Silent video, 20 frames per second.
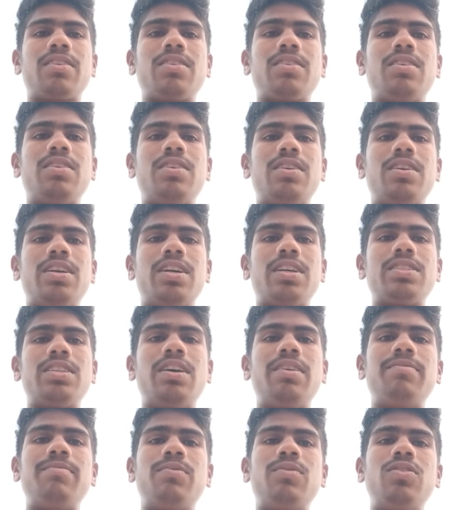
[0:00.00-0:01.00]

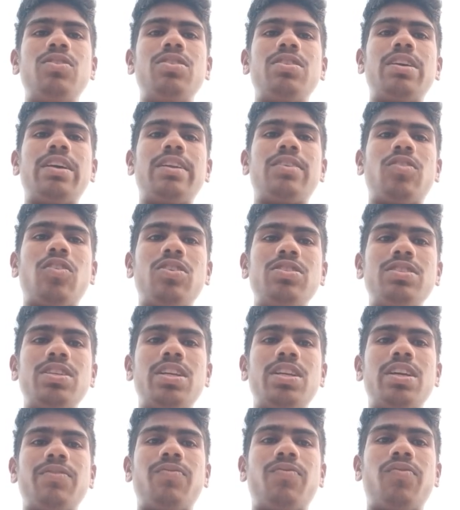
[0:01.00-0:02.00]
Example, tossing a
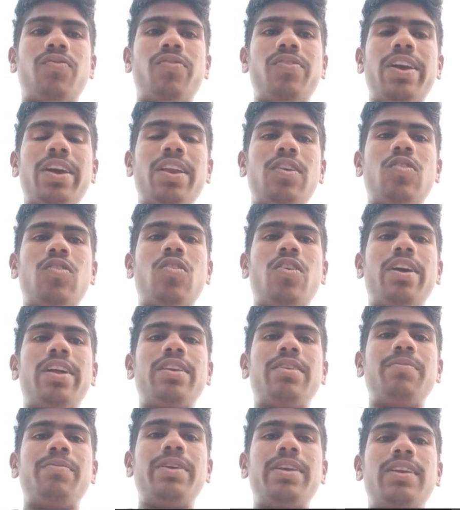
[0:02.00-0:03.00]
fair coin
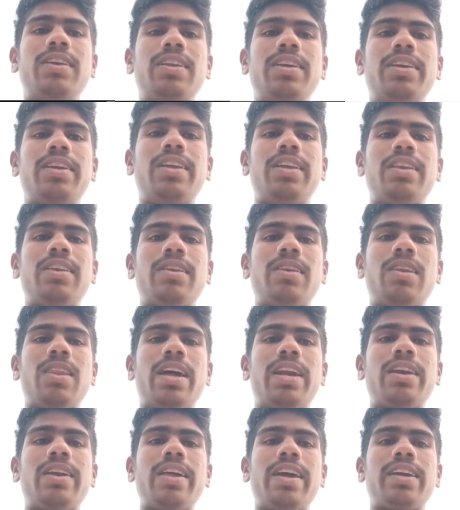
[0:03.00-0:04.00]
repeatedly, let
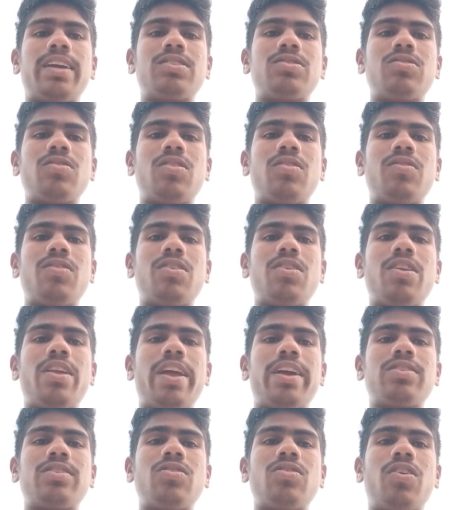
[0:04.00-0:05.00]
x of
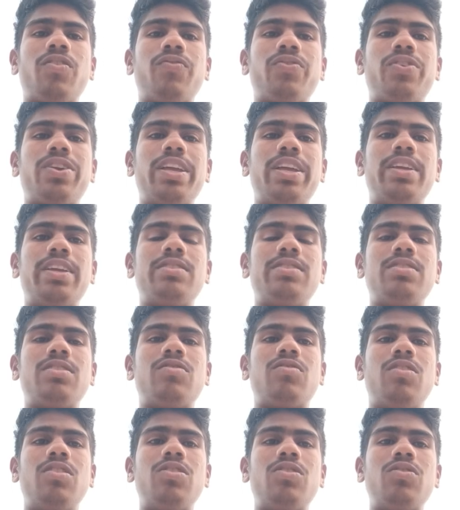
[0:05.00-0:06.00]
t is equal to
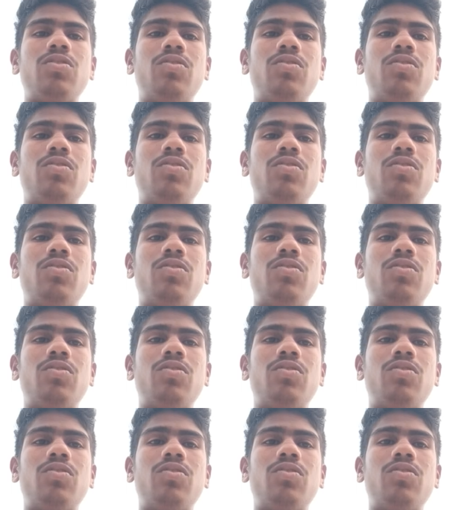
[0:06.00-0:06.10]
1.